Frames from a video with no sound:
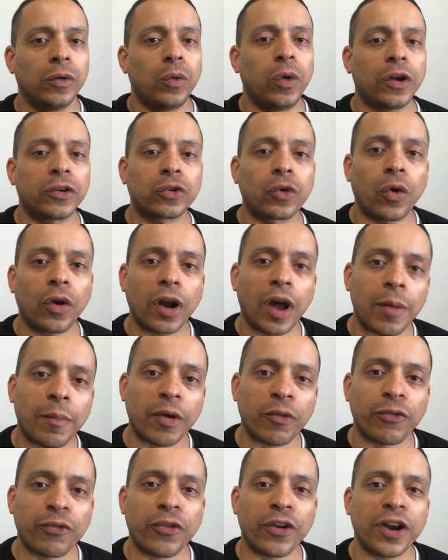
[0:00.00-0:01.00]
What's going on,
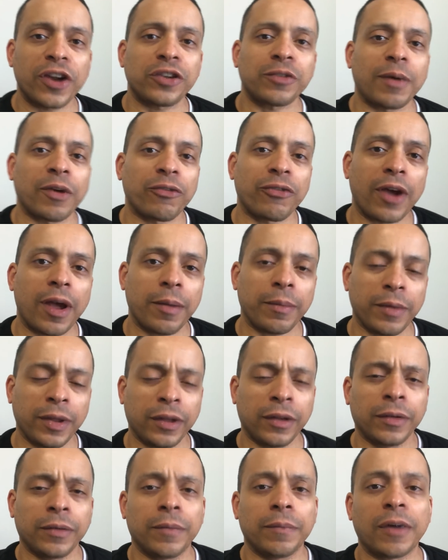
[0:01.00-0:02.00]
my friends, my family,
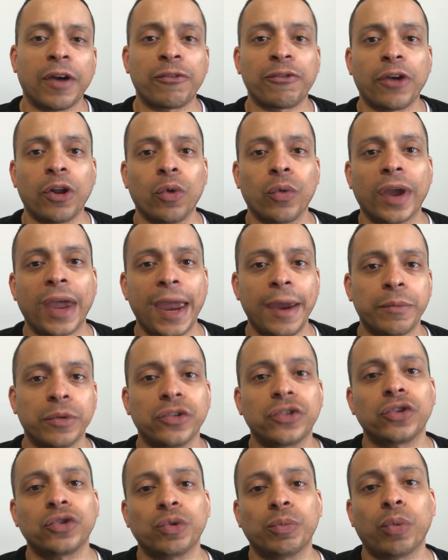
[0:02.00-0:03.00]
my fellow
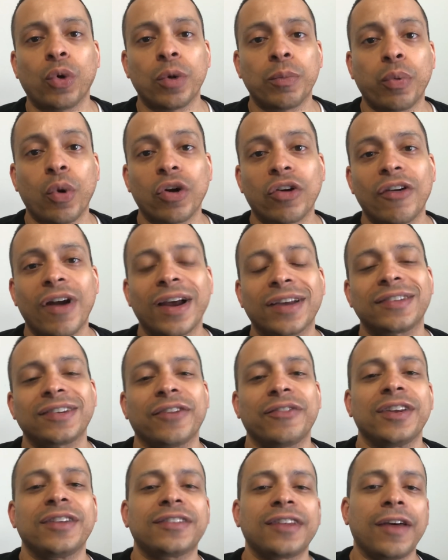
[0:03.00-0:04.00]
gamers? Is your boy
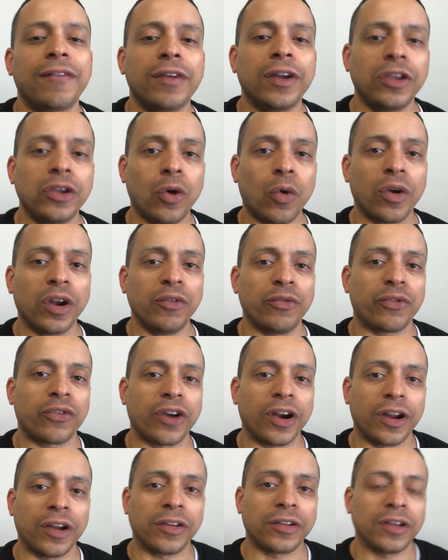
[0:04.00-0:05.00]
PorterRock77, your only
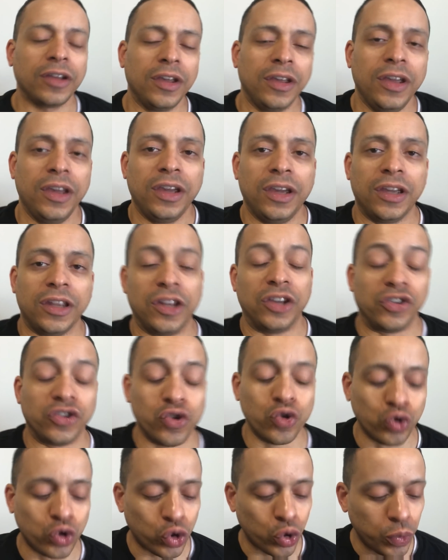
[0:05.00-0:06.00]
friends in these
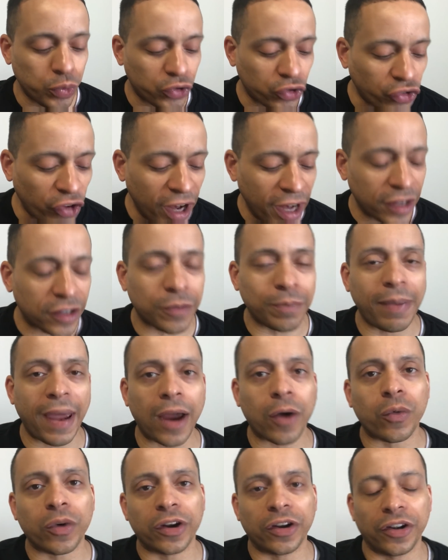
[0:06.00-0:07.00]
YouTube streets,
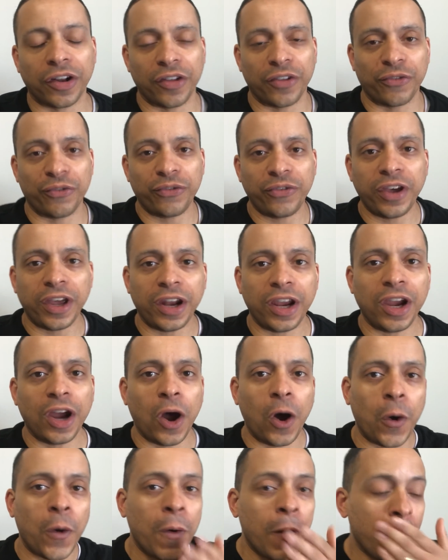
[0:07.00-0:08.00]
back with another
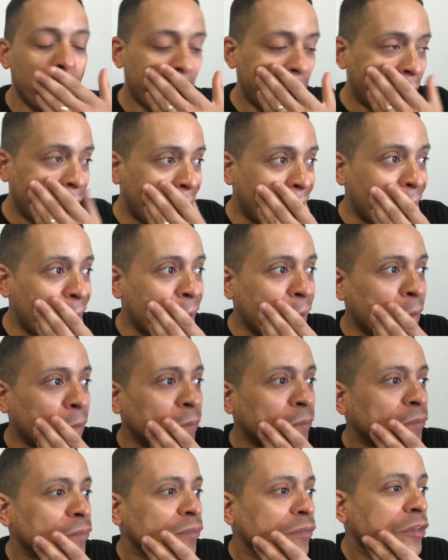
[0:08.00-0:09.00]
video.
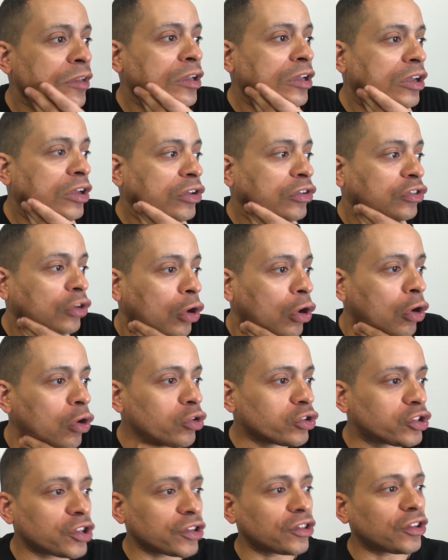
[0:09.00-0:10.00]
So
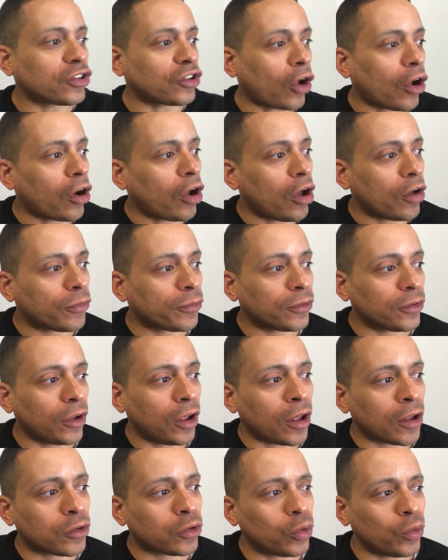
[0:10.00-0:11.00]
just to start
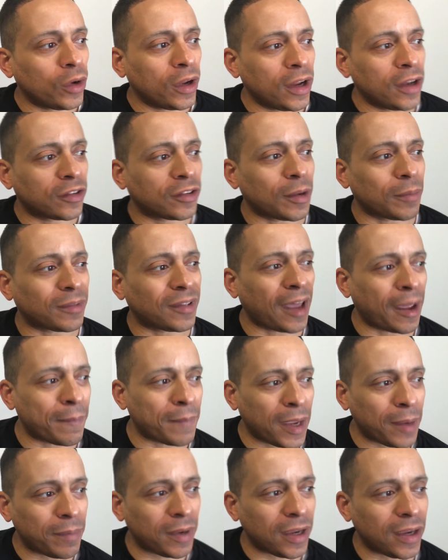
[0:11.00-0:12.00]
off, tune in sometime
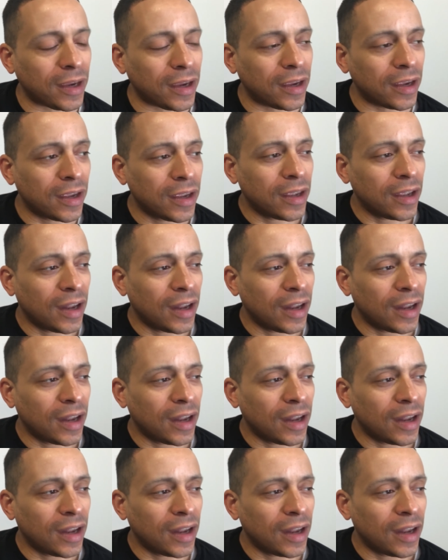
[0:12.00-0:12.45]
maybe